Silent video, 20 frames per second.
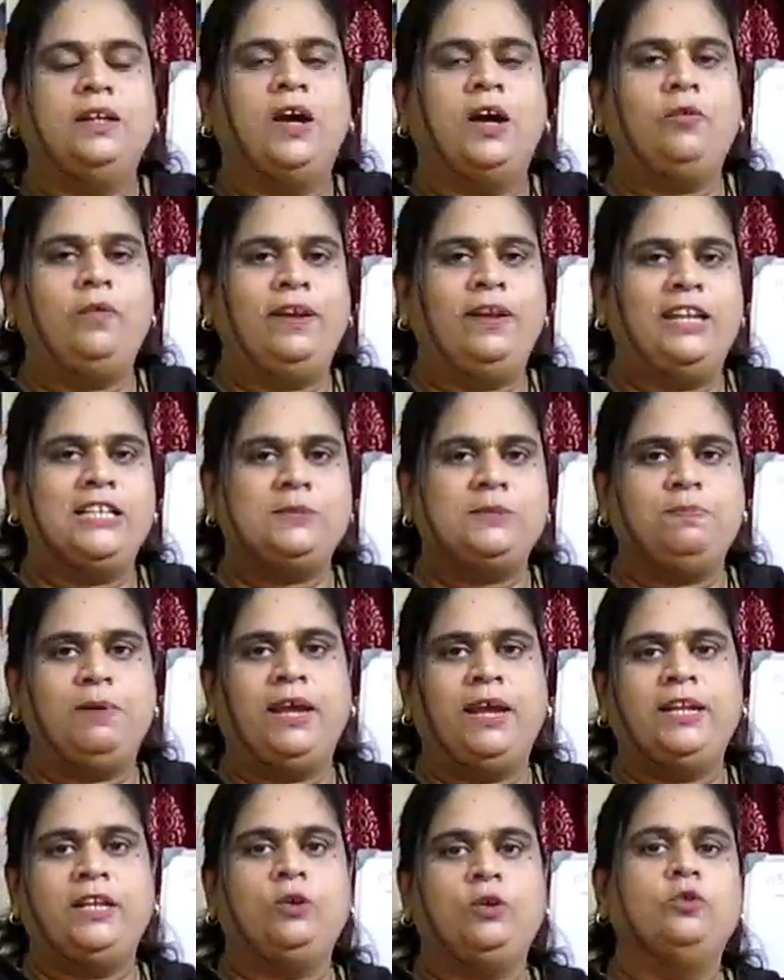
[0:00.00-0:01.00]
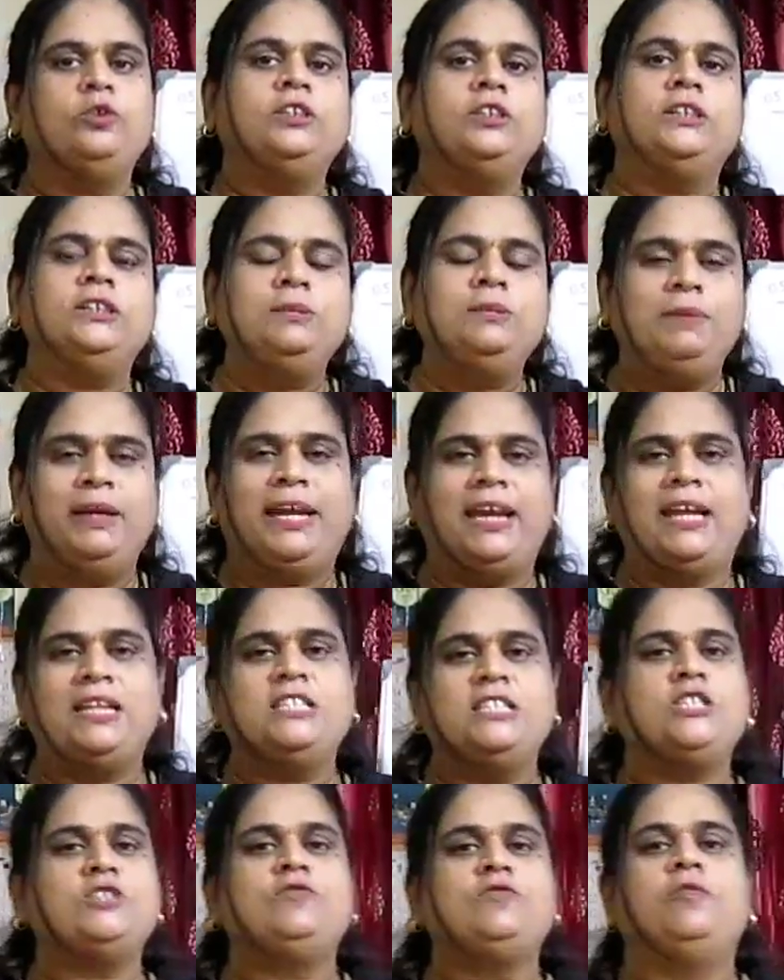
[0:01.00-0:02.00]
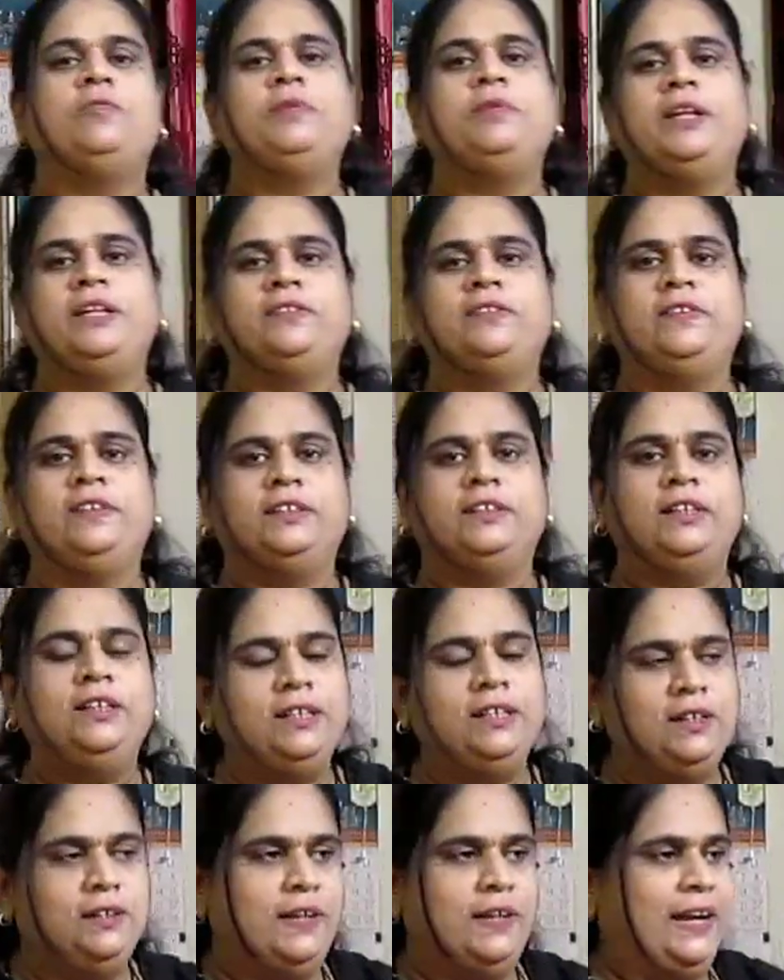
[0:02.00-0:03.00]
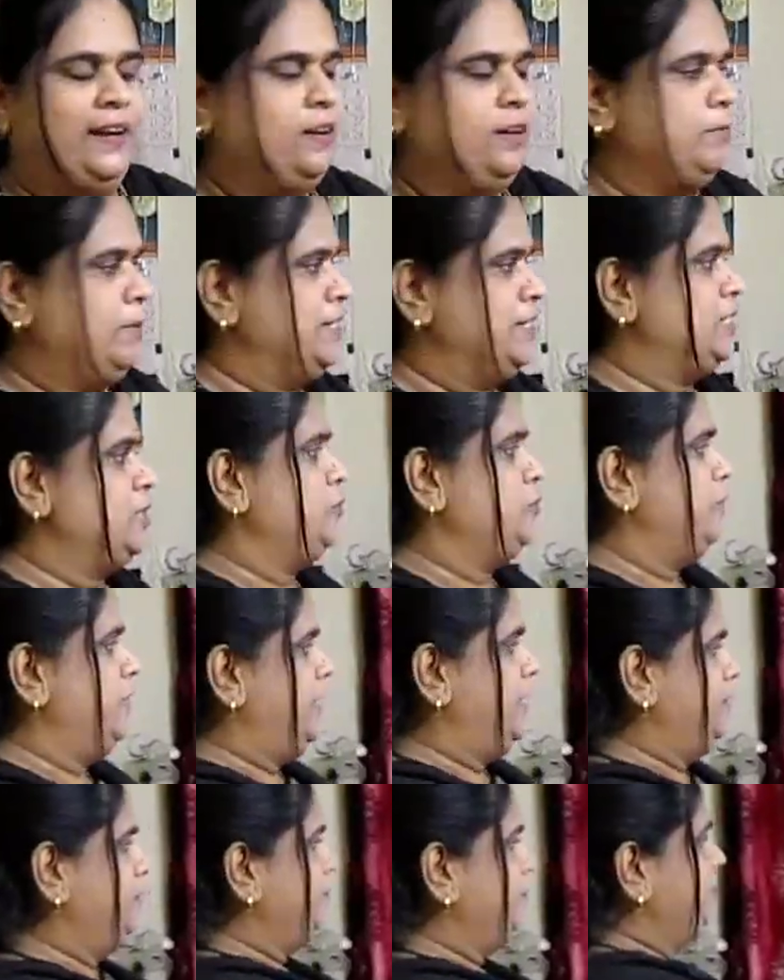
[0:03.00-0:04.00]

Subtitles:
Now, I will explain you the mechanism of breathing in a diagrammatic way.